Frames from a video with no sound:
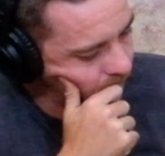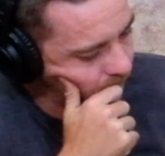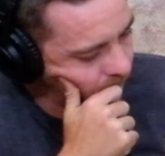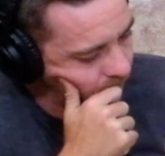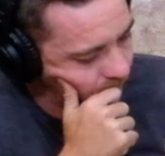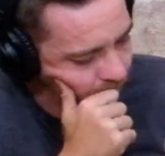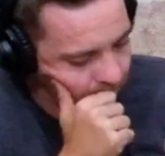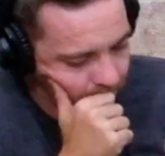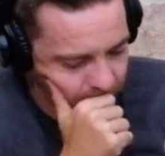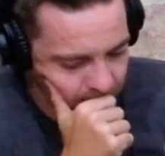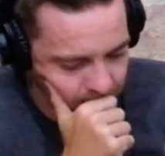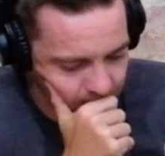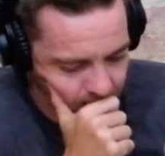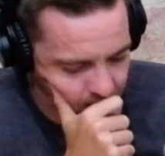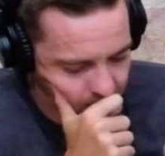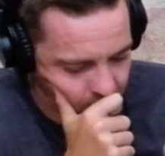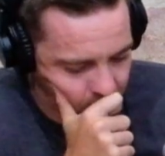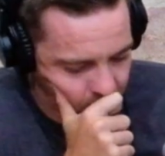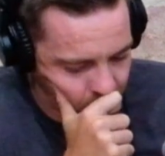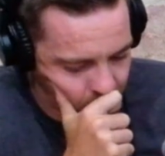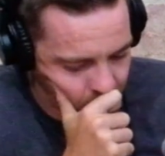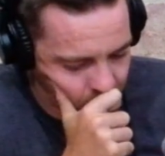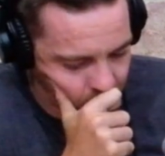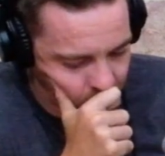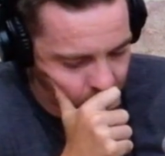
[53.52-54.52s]

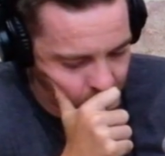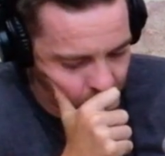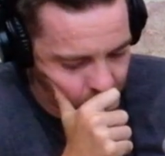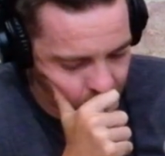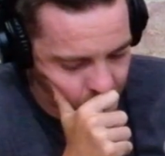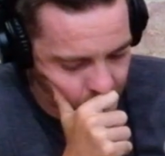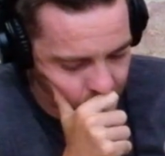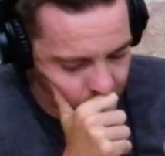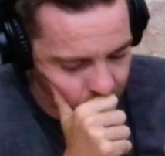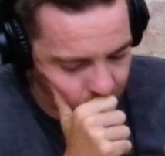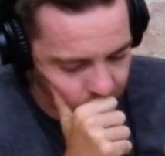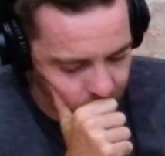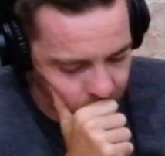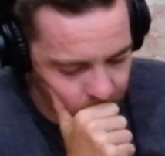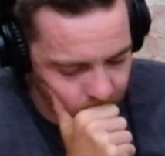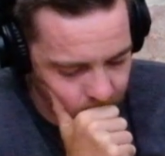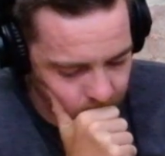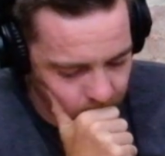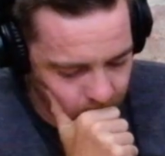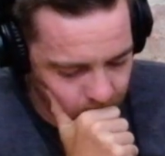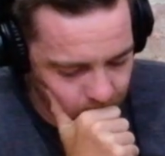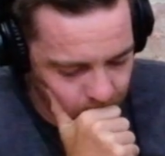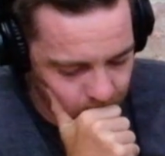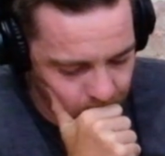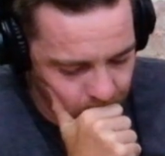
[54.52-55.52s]

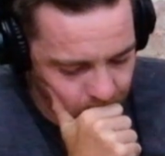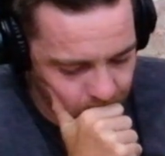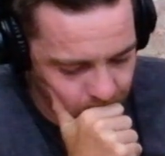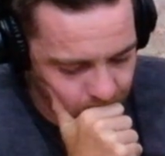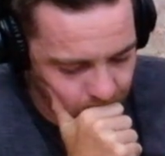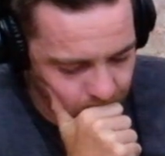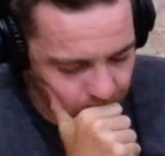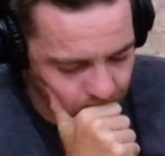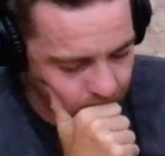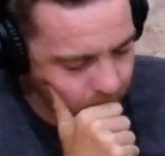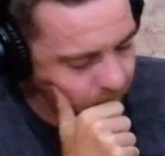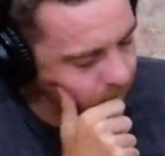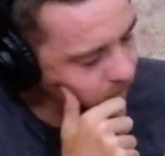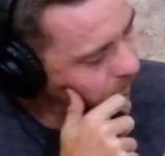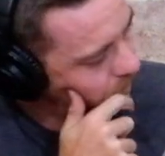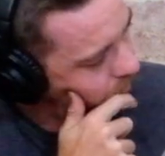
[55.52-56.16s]
(not speaking)